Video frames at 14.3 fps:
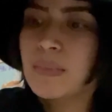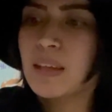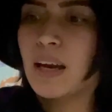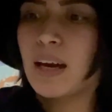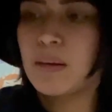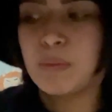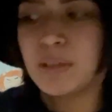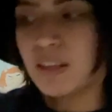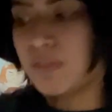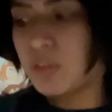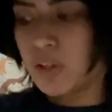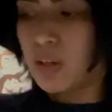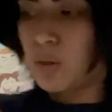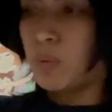I'm
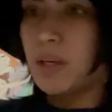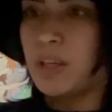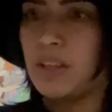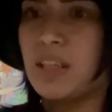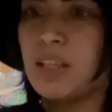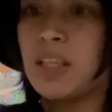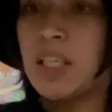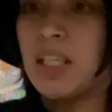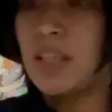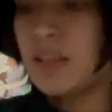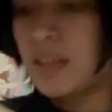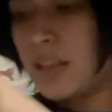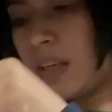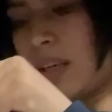definitely gonna wear these.
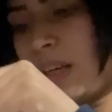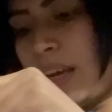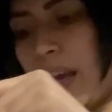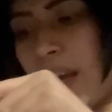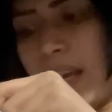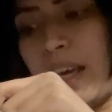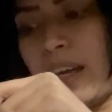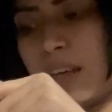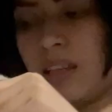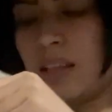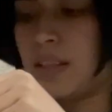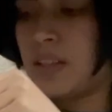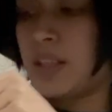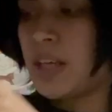
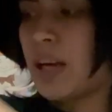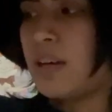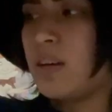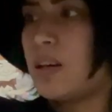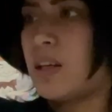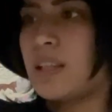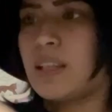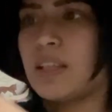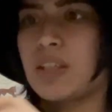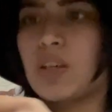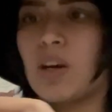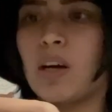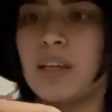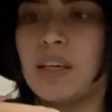And I got
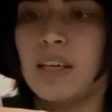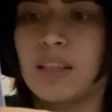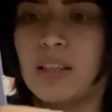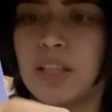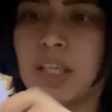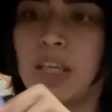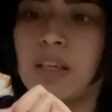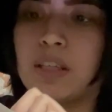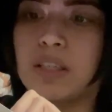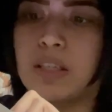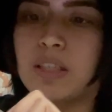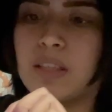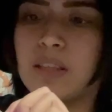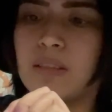this heart necklace
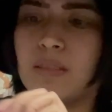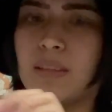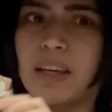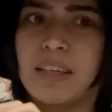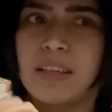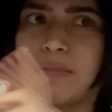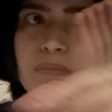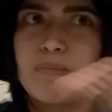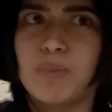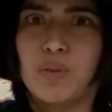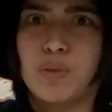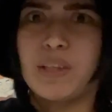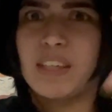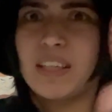because like
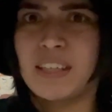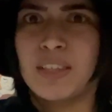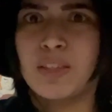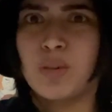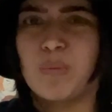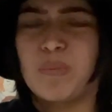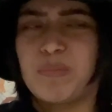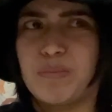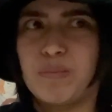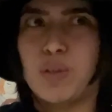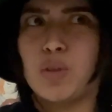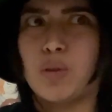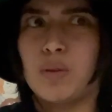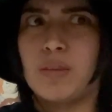3 things, so
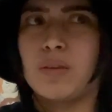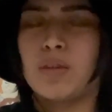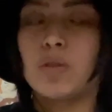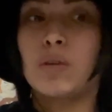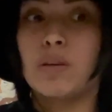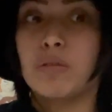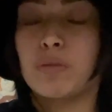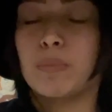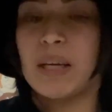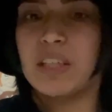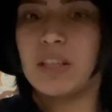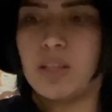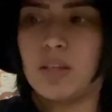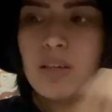two gifts for my
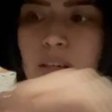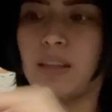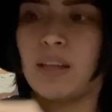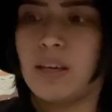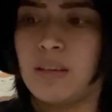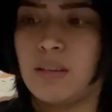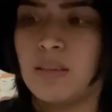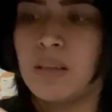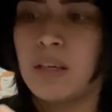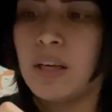sister, and then